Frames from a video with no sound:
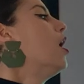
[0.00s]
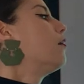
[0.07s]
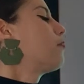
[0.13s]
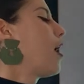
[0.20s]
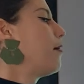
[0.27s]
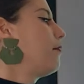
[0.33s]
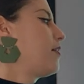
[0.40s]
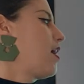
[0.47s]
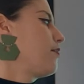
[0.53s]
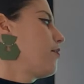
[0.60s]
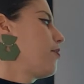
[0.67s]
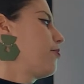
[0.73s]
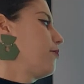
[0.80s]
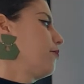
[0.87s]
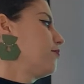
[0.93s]
probably on
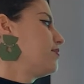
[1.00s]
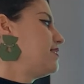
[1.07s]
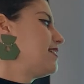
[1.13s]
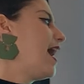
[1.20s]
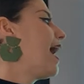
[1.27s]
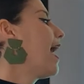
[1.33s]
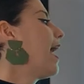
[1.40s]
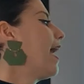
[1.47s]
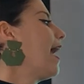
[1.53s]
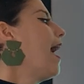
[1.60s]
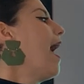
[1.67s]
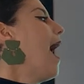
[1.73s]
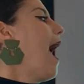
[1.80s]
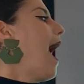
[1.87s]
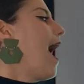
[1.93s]
the third day
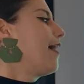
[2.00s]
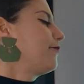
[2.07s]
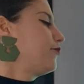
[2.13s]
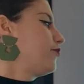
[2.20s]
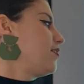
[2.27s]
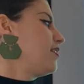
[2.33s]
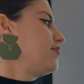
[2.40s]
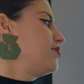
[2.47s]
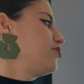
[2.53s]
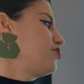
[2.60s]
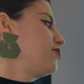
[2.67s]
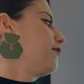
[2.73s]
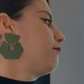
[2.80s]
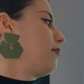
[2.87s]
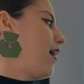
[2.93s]
after the
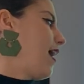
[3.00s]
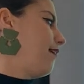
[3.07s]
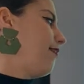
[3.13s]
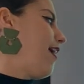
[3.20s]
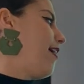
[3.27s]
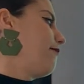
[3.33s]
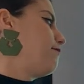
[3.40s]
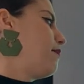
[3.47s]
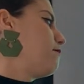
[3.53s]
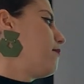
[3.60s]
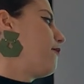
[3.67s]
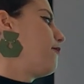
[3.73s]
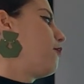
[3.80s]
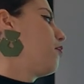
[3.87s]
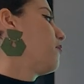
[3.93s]
addition of plant life, but
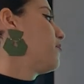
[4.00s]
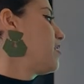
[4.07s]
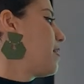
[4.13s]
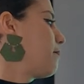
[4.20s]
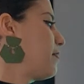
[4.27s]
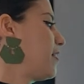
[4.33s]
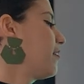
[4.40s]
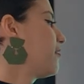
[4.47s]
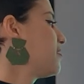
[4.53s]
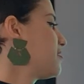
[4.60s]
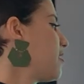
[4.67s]
before the appearance